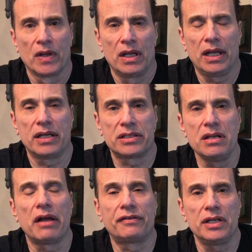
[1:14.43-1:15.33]
it has
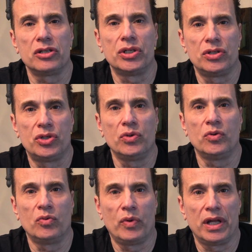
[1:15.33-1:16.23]
nothing to do
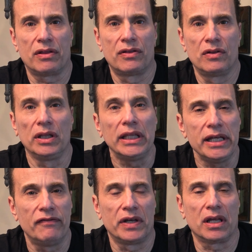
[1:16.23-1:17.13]
with
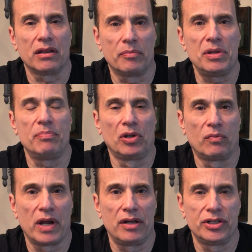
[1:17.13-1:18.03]
leaving the people
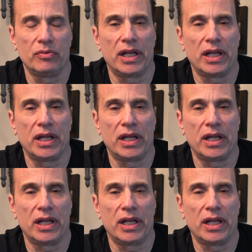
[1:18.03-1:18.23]
around you.